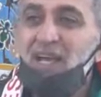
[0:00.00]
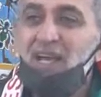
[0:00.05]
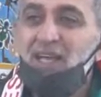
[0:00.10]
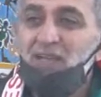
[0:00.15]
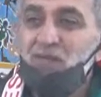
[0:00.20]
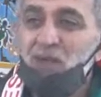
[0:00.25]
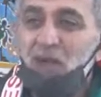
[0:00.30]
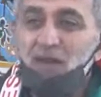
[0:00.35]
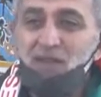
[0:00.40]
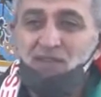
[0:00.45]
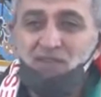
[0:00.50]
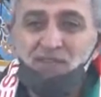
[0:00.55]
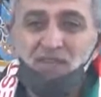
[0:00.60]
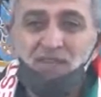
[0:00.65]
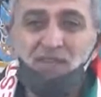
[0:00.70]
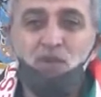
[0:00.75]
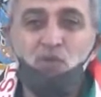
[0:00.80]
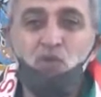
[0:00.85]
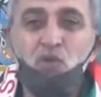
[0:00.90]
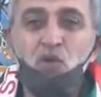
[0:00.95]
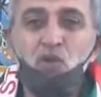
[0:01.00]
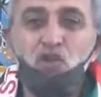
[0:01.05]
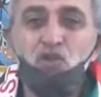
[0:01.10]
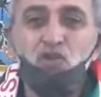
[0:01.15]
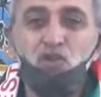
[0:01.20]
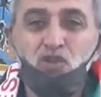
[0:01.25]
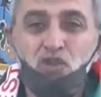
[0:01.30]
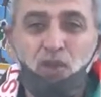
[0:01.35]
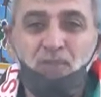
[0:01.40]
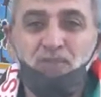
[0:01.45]
And after the war
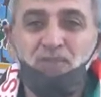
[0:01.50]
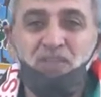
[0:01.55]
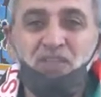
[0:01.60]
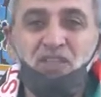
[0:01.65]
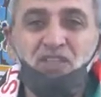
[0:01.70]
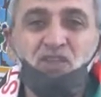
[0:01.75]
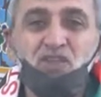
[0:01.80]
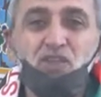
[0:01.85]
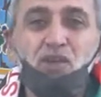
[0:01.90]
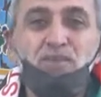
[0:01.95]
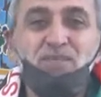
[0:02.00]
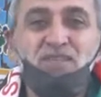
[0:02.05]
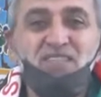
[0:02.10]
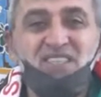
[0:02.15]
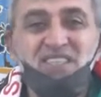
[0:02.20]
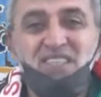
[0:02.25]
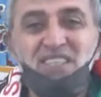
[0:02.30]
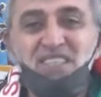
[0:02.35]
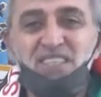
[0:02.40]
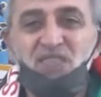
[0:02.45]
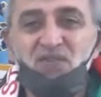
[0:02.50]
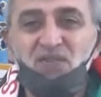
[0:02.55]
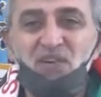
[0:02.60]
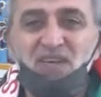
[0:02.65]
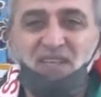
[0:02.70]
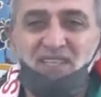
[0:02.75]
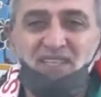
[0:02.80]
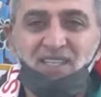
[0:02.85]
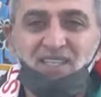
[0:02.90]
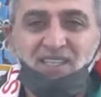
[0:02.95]
stopped, stopped
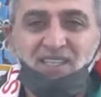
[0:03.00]
ceasefire,